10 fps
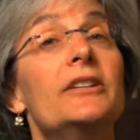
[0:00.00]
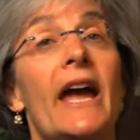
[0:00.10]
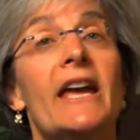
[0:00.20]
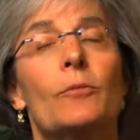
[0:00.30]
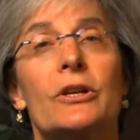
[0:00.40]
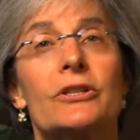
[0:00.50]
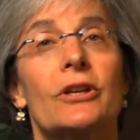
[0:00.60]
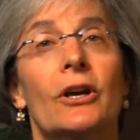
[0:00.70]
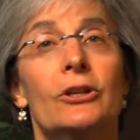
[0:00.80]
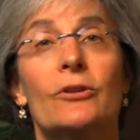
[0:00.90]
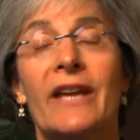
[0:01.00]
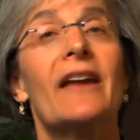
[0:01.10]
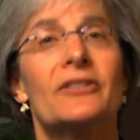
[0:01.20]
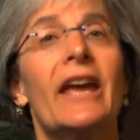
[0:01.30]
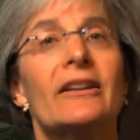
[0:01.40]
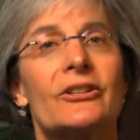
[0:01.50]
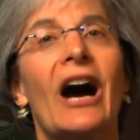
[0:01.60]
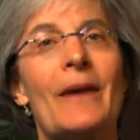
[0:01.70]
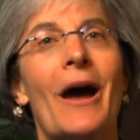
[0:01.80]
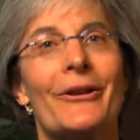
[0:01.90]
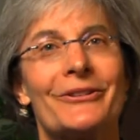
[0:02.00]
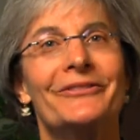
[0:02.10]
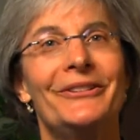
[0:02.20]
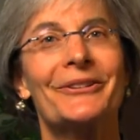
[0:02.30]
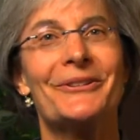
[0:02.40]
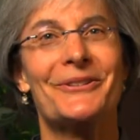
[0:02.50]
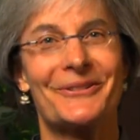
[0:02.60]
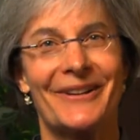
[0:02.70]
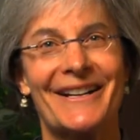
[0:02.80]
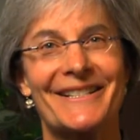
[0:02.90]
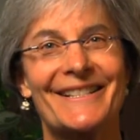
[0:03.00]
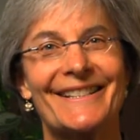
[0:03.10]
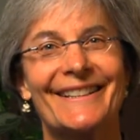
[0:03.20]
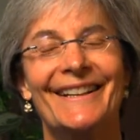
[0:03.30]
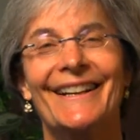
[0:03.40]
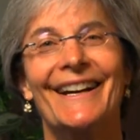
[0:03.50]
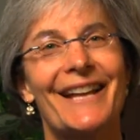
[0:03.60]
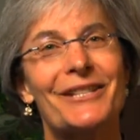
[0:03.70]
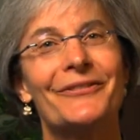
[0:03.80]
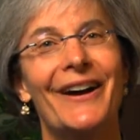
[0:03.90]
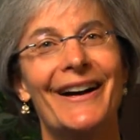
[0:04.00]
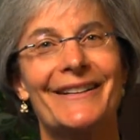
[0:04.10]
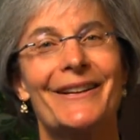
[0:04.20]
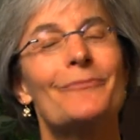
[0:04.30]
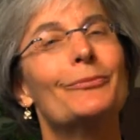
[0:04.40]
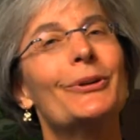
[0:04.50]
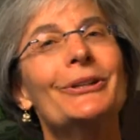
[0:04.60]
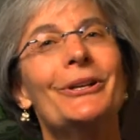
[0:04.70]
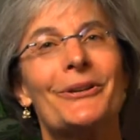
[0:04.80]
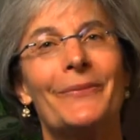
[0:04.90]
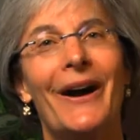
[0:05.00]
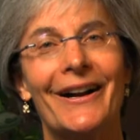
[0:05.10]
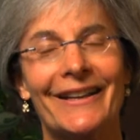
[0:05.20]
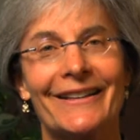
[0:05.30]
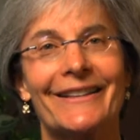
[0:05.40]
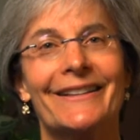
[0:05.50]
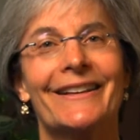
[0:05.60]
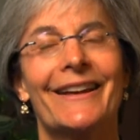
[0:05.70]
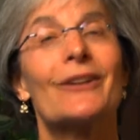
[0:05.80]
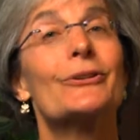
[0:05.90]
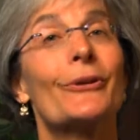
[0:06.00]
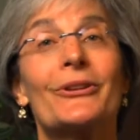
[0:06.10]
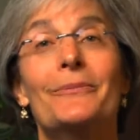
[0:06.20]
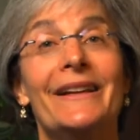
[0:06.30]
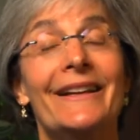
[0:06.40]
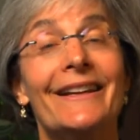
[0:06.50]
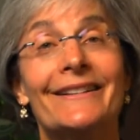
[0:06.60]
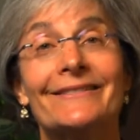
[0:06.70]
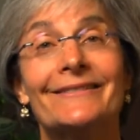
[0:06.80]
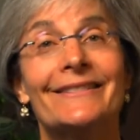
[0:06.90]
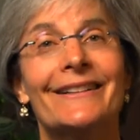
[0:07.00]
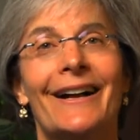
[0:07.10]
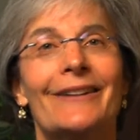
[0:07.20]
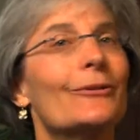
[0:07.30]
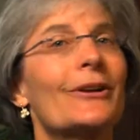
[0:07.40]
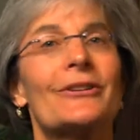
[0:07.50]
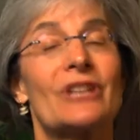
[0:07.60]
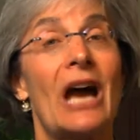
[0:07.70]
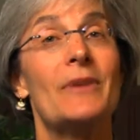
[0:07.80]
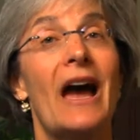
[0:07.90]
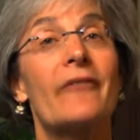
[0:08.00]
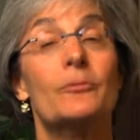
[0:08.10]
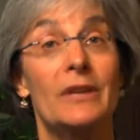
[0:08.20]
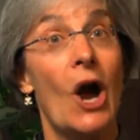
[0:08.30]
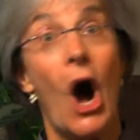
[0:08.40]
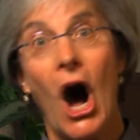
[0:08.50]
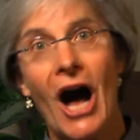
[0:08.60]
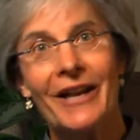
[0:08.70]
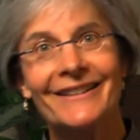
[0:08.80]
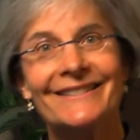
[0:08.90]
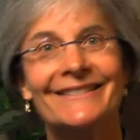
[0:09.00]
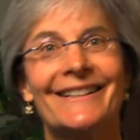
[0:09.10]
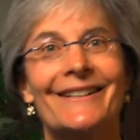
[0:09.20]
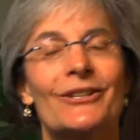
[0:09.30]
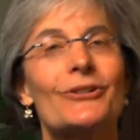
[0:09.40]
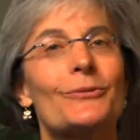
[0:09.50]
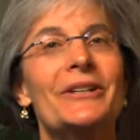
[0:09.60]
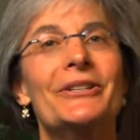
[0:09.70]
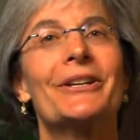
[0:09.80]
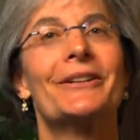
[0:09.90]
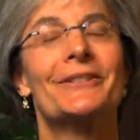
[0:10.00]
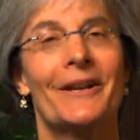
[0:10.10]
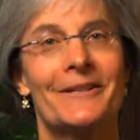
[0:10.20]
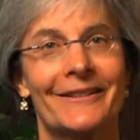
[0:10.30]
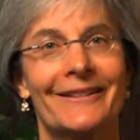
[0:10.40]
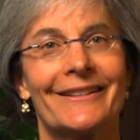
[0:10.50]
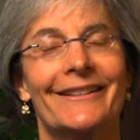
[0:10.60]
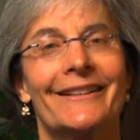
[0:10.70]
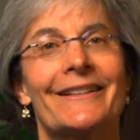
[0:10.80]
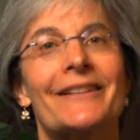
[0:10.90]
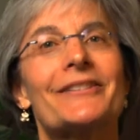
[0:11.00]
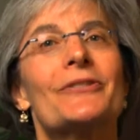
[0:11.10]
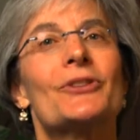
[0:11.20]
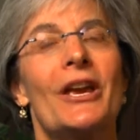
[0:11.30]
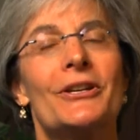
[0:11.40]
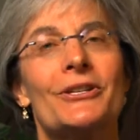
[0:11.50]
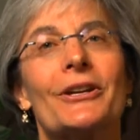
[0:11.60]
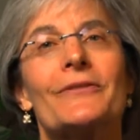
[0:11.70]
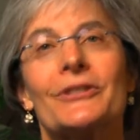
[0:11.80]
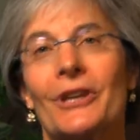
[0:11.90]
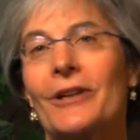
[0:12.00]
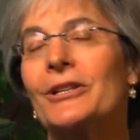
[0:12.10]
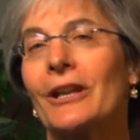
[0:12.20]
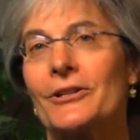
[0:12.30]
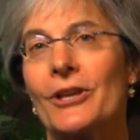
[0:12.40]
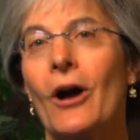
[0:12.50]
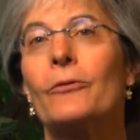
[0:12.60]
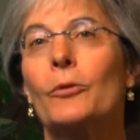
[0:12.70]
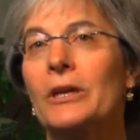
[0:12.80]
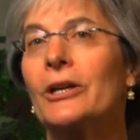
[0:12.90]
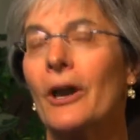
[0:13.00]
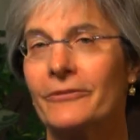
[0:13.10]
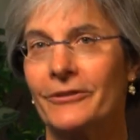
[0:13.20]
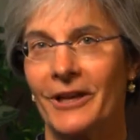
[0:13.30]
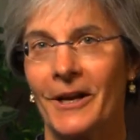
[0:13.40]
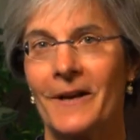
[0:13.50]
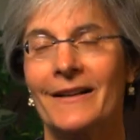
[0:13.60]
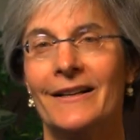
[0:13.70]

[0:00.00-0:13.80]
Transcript: a day in which you can't take time out to feel your stress, and that's fine. Put it in your pocket. During the meeting, during the time you have to be on, just reach in and touch it. The sensation of the touching itself will be comforting.